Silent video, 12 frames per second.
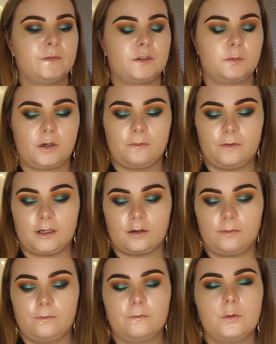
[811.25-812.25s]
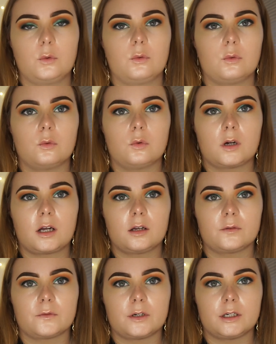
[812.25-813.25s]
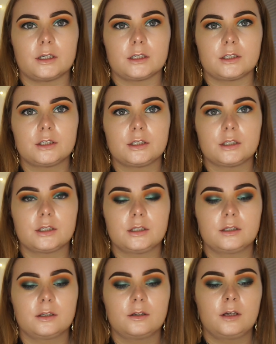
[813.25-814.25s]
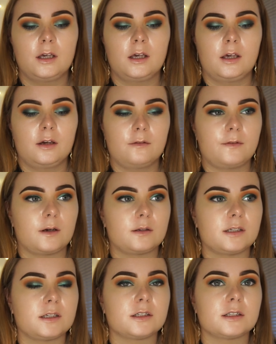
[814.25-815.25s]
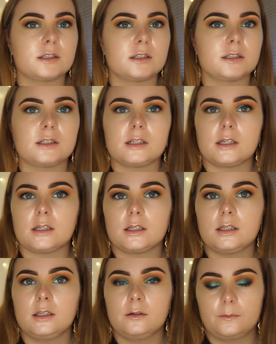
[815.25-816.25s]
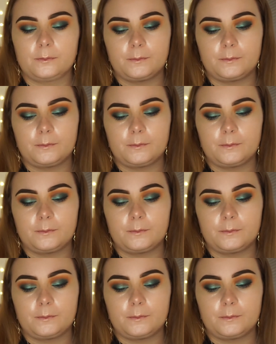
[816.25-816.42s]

So I'm going for like a full coverage foundation today.